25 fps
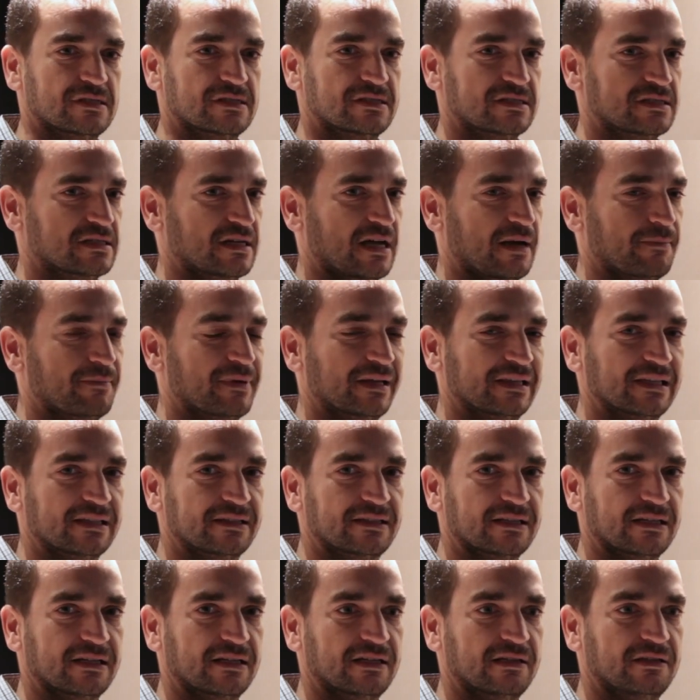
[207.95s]
its
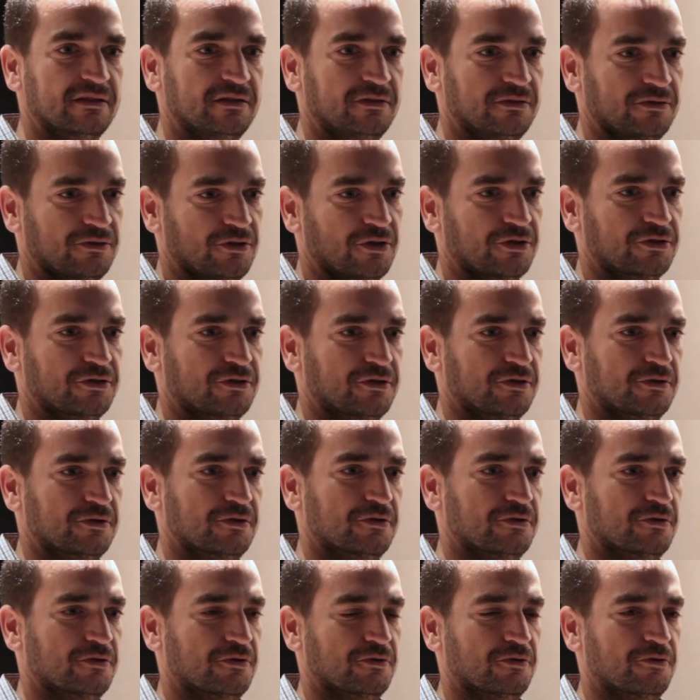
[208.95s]
ability not
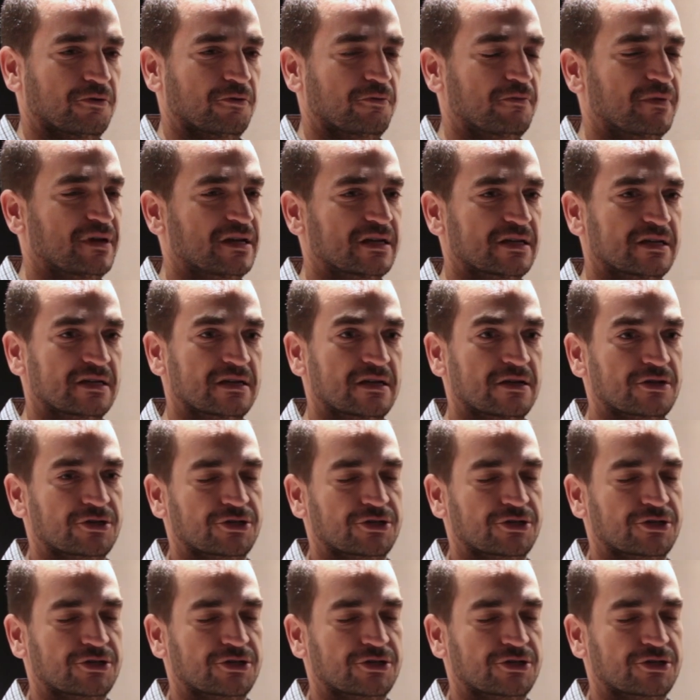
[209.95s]
to be